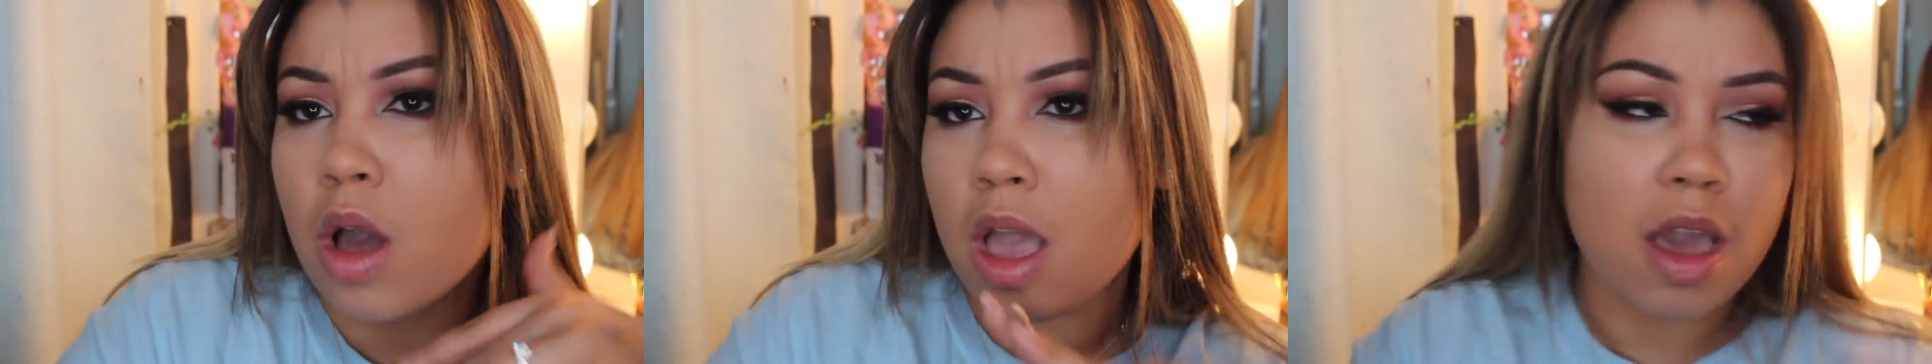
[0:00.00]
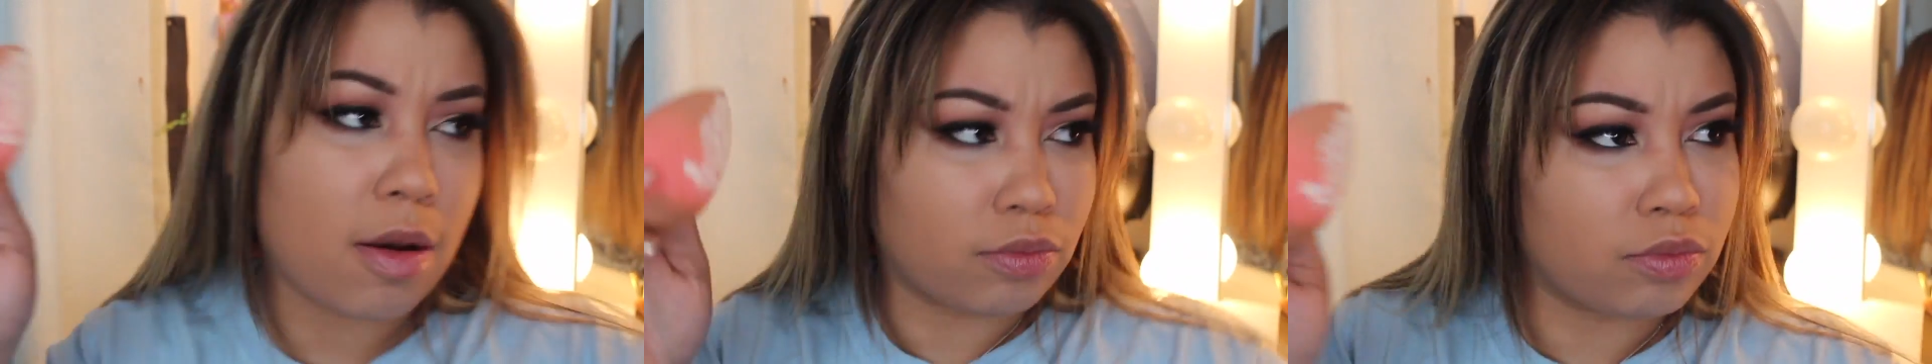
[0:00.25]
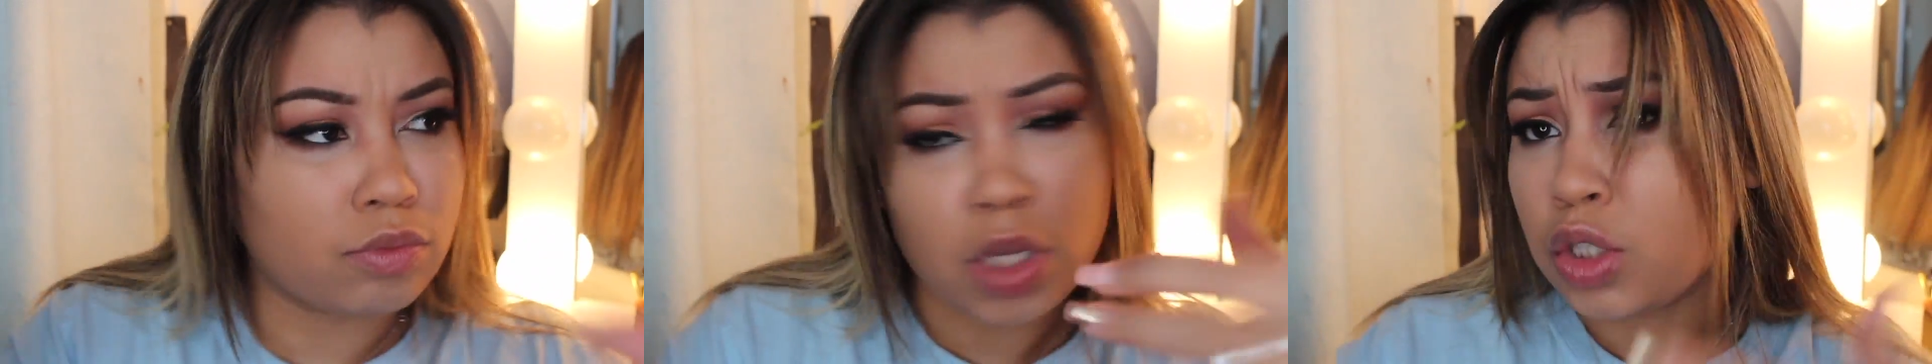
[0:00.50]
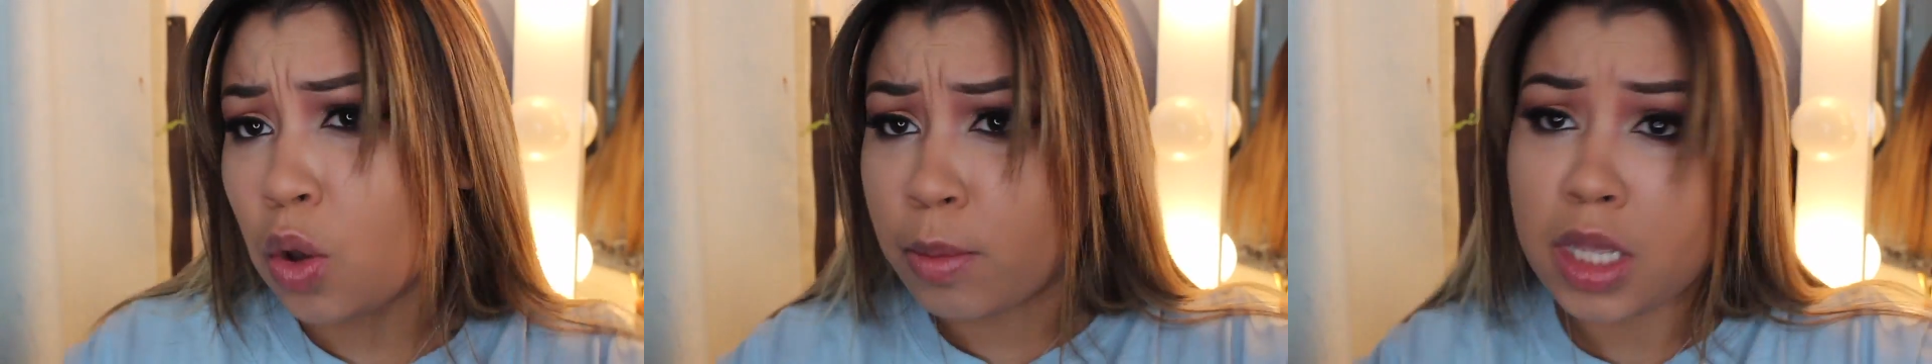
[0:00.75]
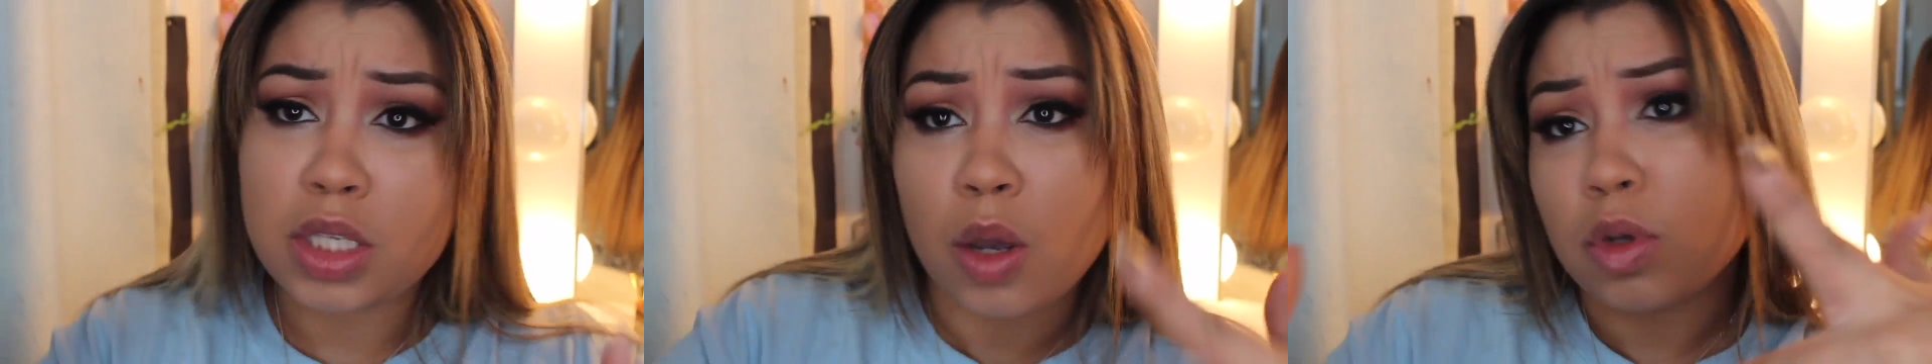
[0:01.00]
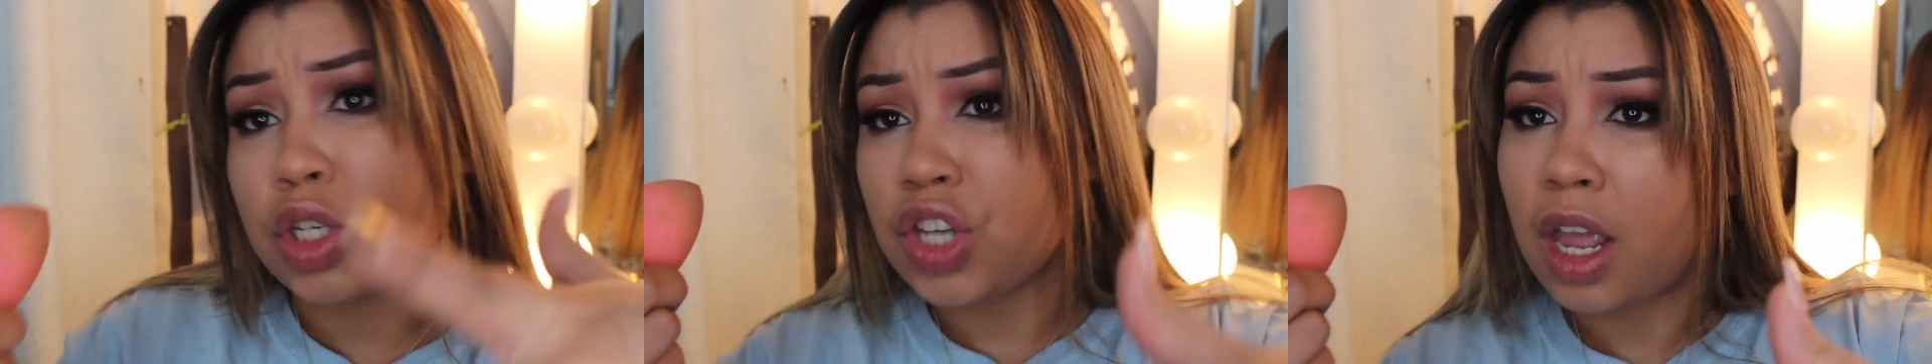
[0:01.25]
We're just going to have a quick
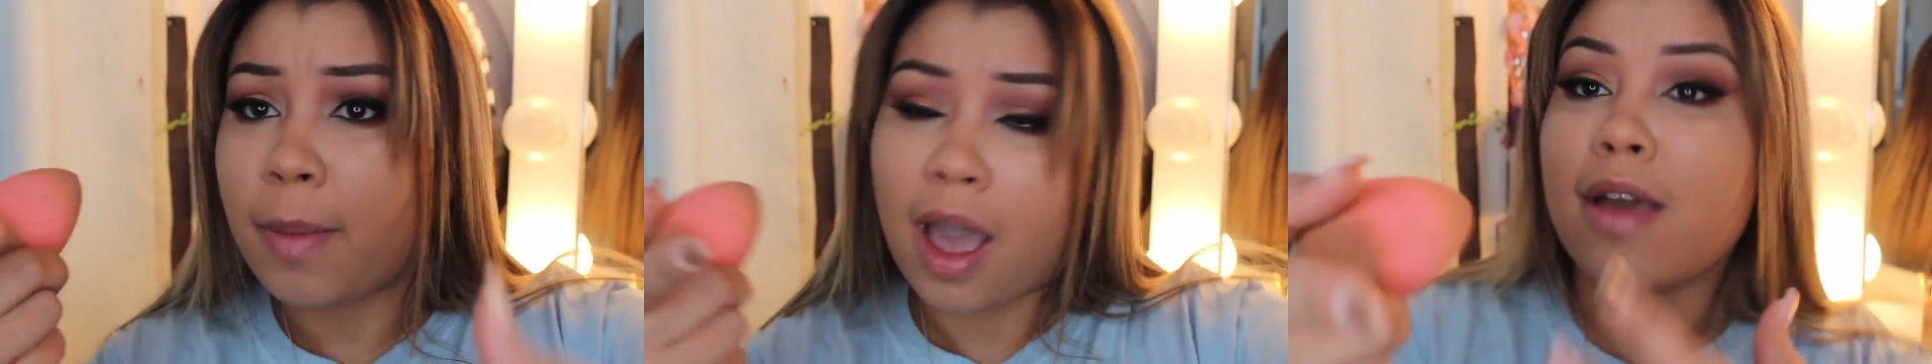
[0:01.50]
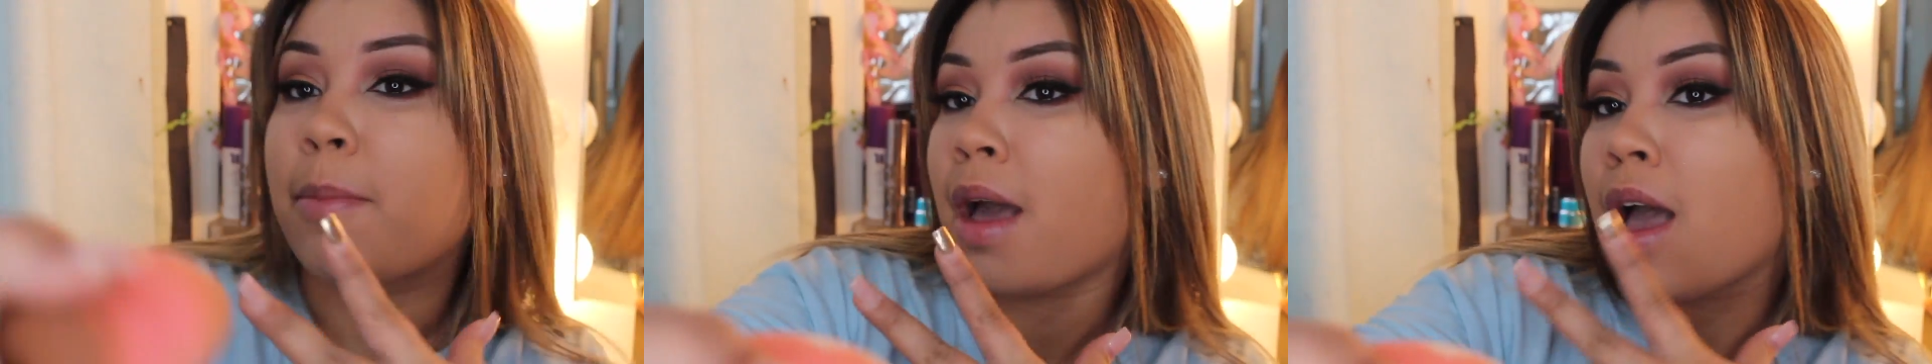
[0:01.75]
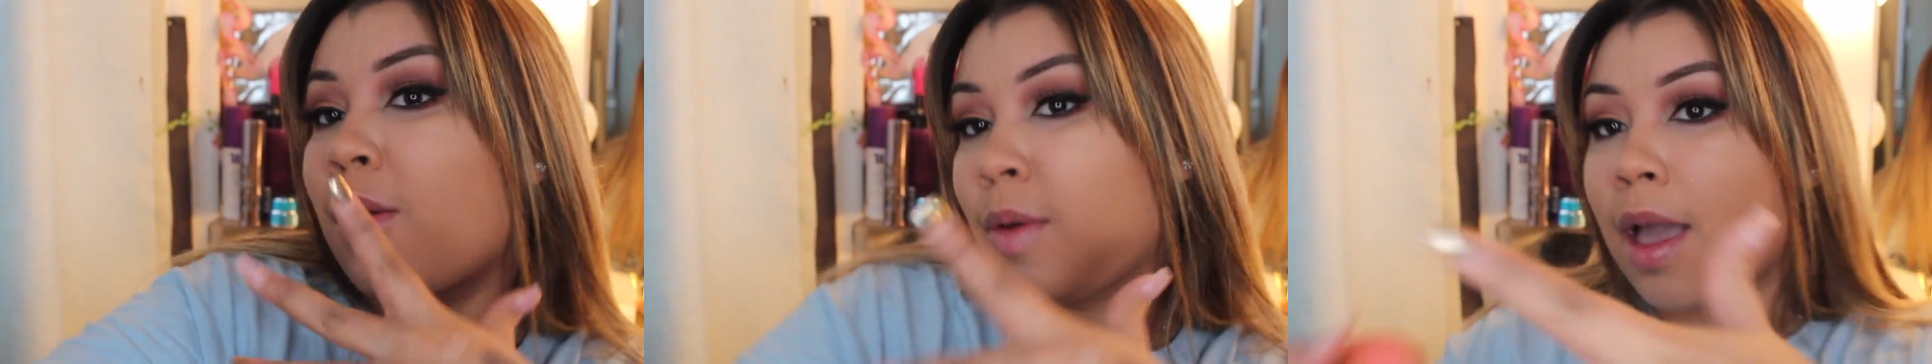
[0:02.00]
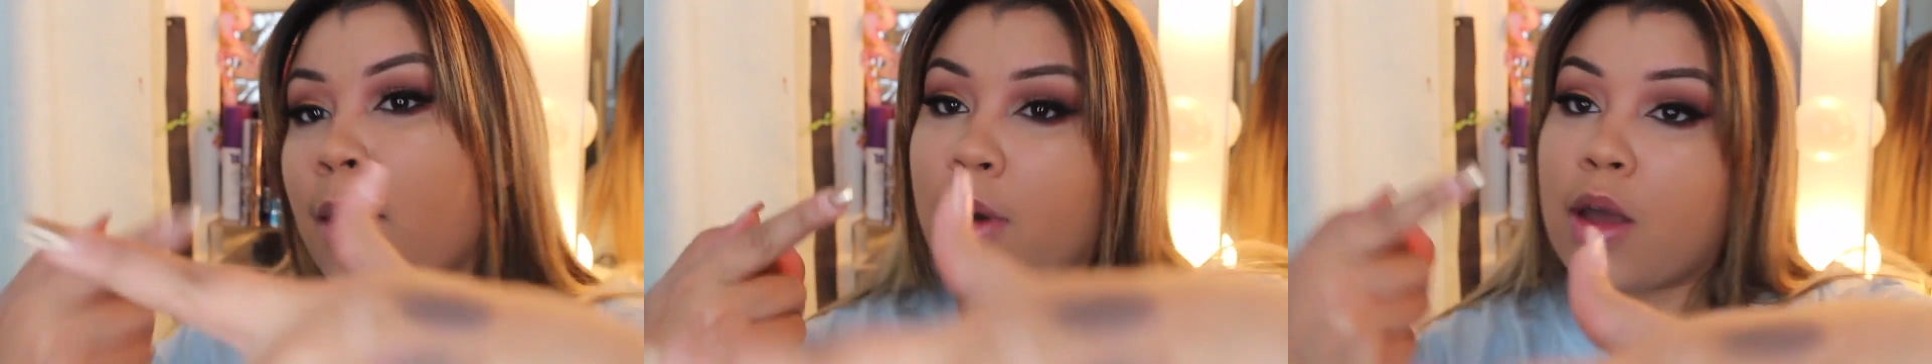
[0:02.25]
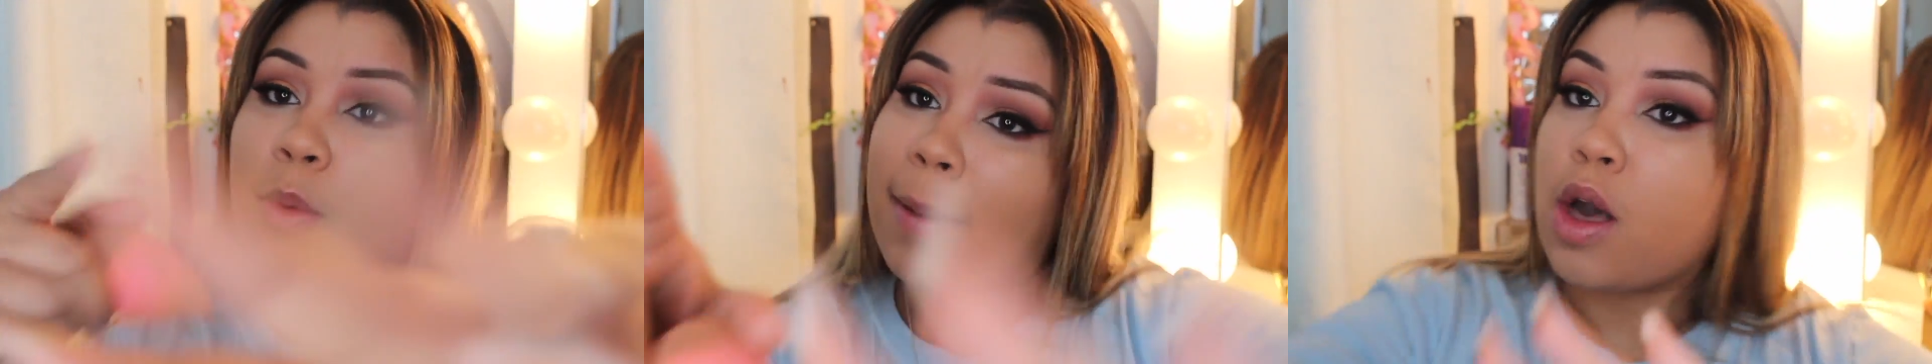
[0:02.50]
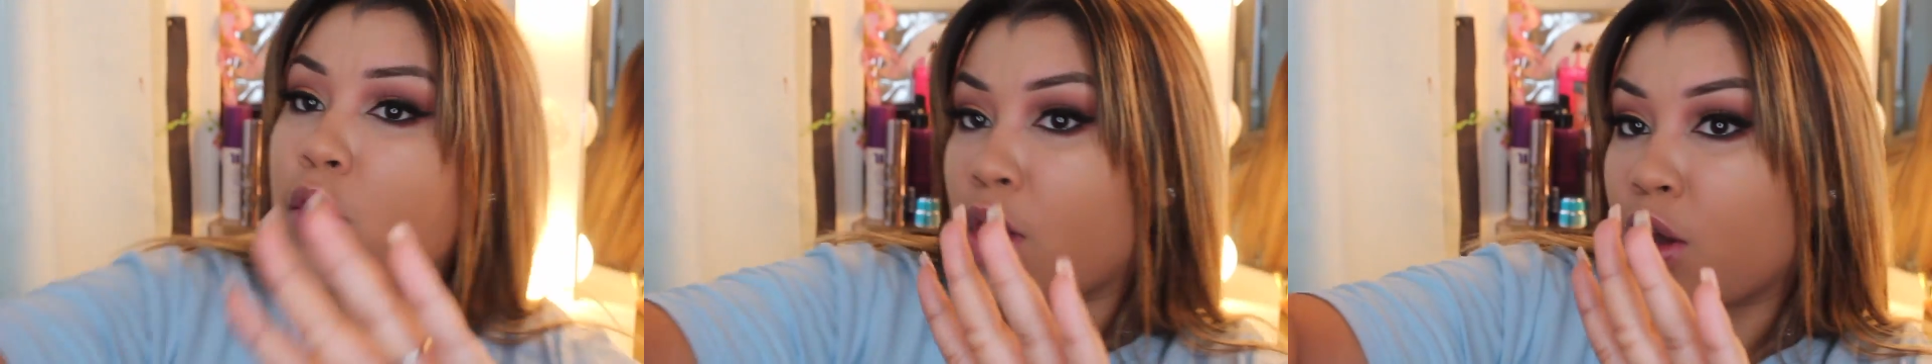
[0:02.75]
little dance party.
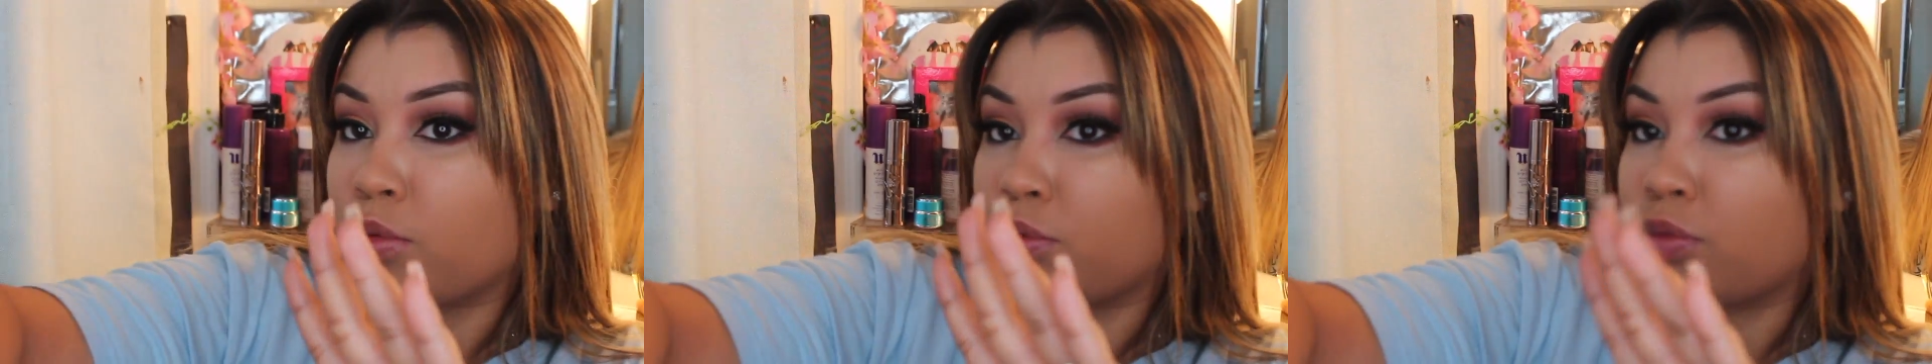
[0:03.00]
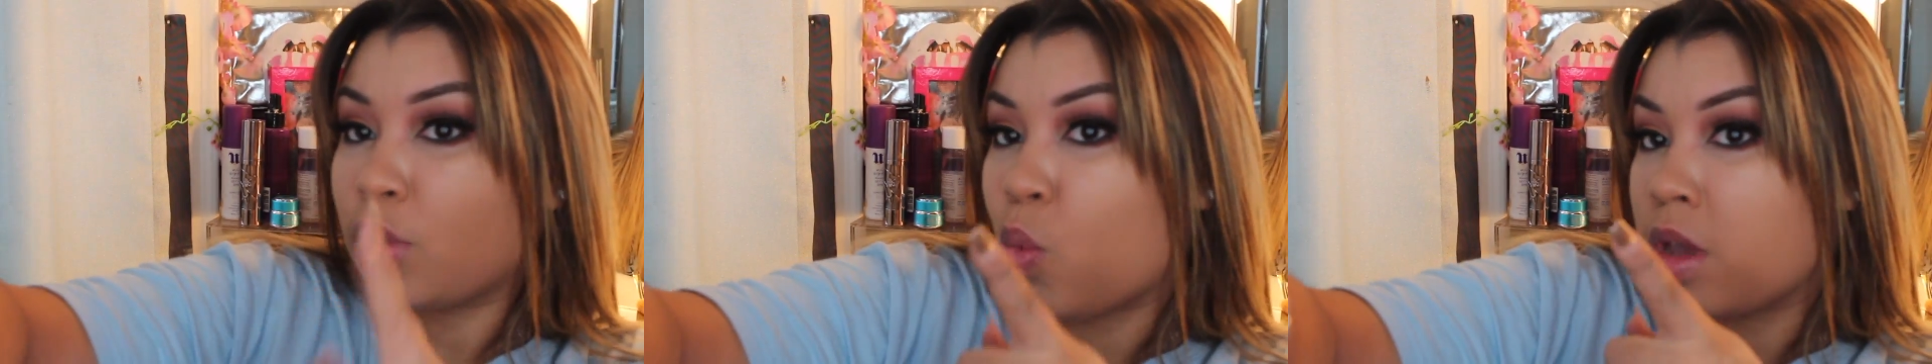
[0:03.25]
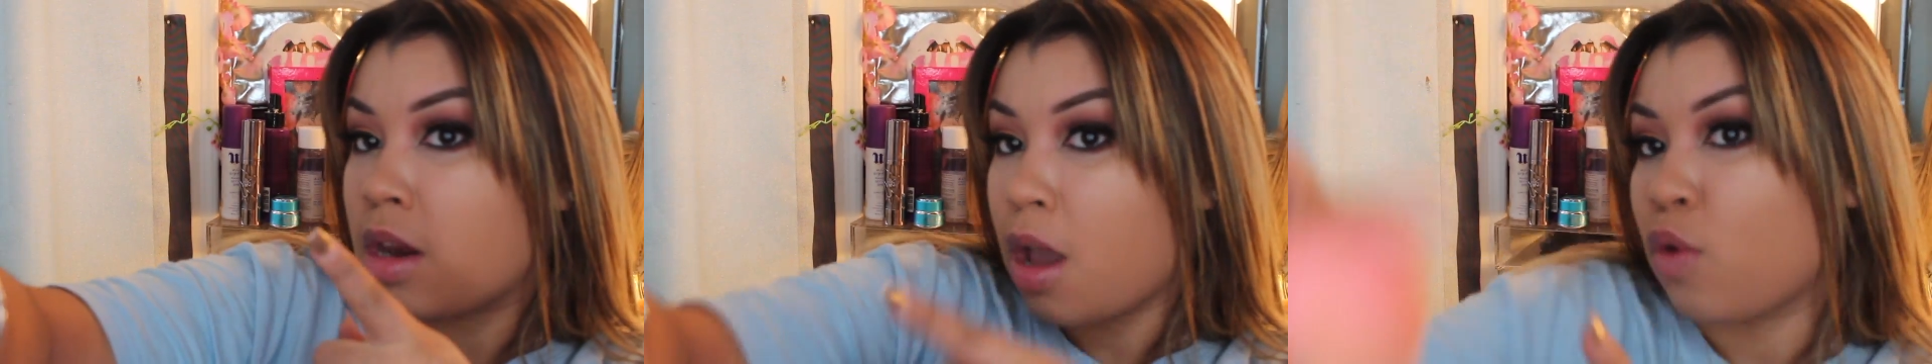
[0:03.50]
Yeah, don't mind